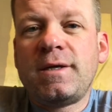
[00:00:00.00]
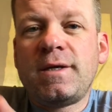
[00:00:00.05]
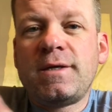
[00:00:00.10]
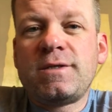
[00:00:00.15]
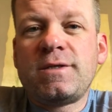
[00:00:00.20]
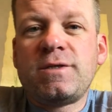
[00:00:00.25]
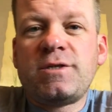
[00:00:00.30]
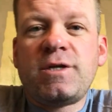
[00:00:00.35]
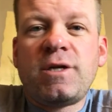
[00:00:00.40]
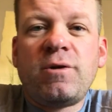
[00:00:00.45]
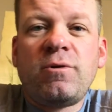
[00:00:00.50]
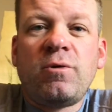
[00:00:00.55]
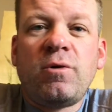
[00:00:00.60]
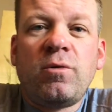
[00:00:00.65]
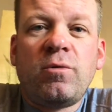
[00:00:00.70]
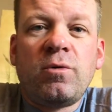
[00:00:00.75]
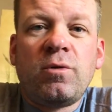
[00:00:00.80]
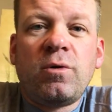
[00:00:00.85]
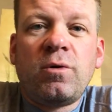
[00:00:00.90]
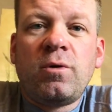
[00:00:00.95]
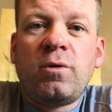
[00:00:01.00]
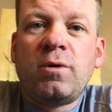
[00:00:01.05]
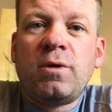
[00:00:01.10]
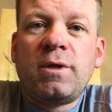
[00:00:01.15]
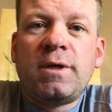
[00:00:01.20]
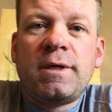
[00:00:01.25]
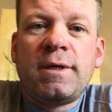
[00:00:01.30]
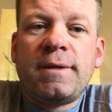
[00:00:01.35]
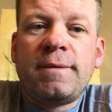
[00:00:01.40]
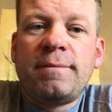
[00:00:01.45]
As a general
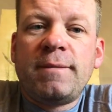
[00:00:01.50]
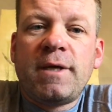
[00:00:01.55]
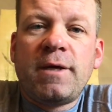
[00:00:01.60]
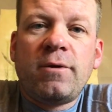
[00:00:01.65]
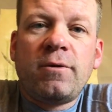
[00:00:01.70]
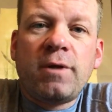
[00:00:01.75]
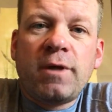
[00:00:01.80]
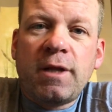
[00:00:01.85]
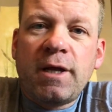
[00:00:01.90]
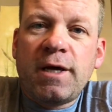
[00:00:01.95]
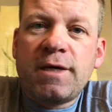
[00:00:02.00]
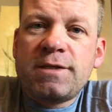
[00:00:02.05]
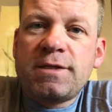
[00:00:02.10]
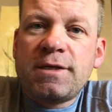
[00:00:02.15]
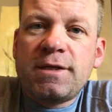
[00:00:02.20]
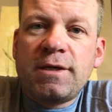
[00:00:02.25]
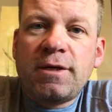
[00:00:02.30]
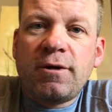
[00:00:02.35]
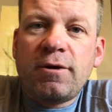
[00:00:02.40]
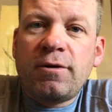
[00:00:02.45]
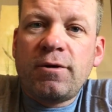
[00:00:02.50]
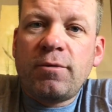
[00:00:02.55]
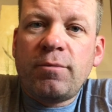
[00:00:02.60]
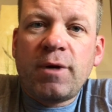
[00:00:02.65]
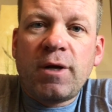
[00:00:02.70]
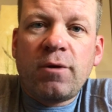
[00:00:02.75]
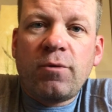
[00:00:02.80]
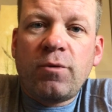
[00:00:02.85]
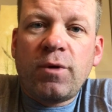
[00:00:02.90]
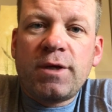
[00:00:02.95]
rule, they only last a year no
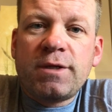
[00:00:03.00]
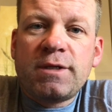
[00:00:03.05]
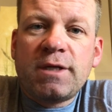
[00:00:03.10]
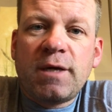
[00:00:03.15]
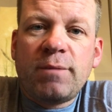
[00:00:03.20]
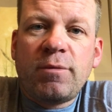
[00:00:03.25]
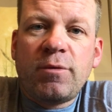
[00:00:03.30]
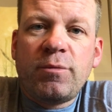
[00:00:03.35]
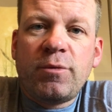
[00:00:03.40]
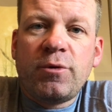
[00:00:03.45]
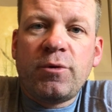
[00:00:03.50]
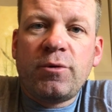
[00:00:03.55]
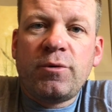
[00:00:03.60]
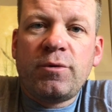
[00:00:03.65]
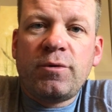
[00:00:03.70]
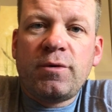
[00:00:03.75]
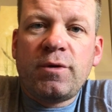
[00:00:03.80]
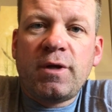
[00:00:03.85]
matter what type of boot